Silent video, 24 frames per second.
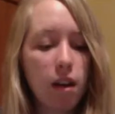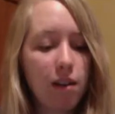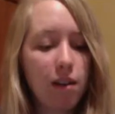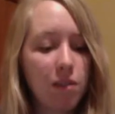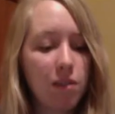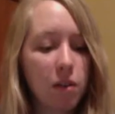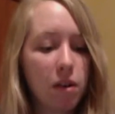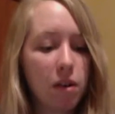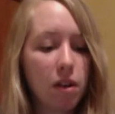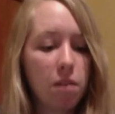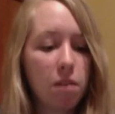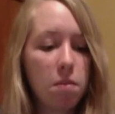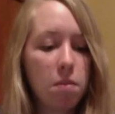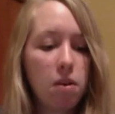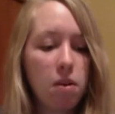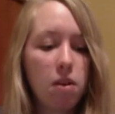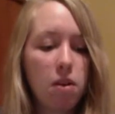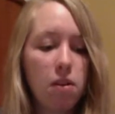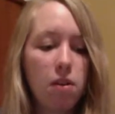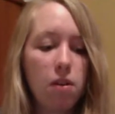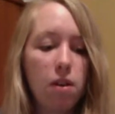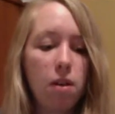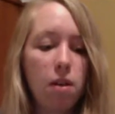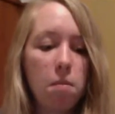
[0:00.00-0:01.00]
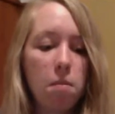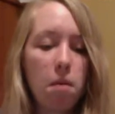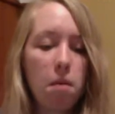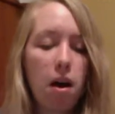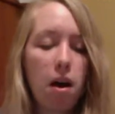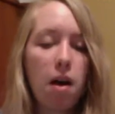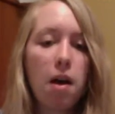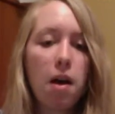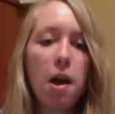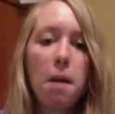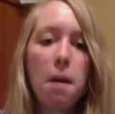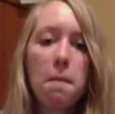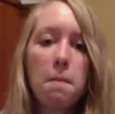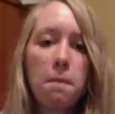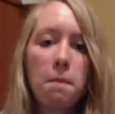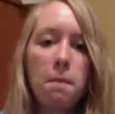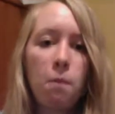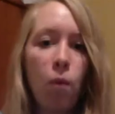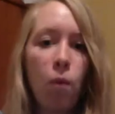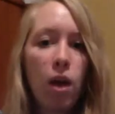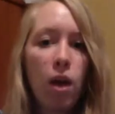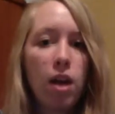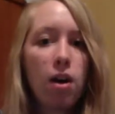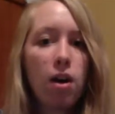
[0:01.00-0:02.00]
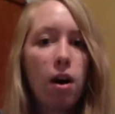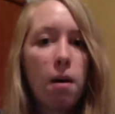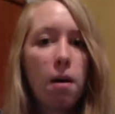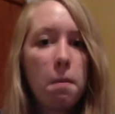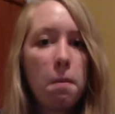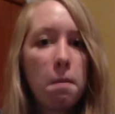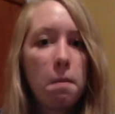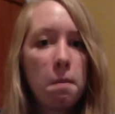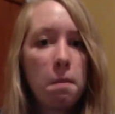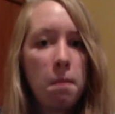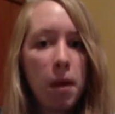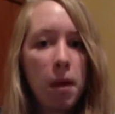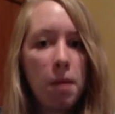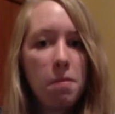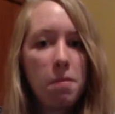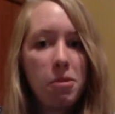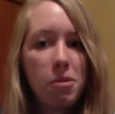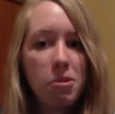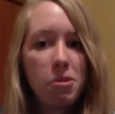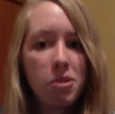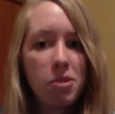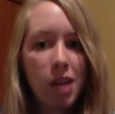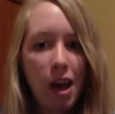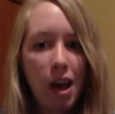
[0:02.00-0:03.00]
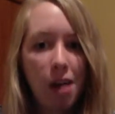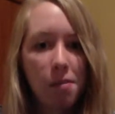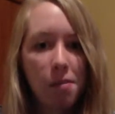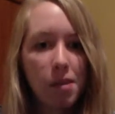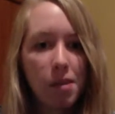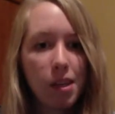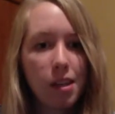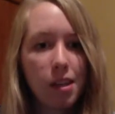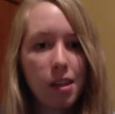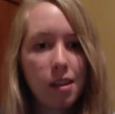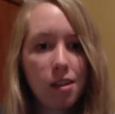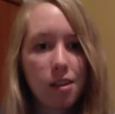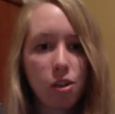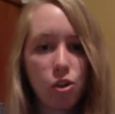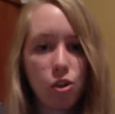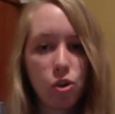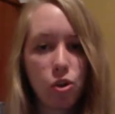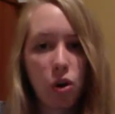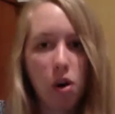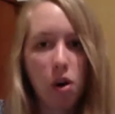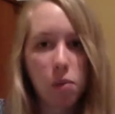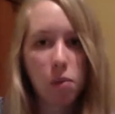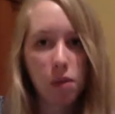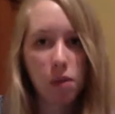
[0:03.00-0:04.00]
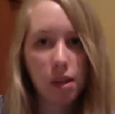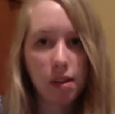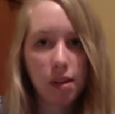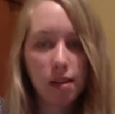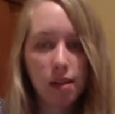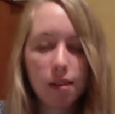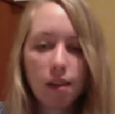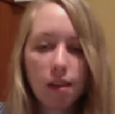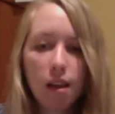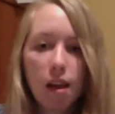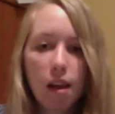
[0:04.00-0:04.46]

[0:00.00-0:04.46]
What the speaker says: going to be using my Wacom Bamboo tablet to draw with.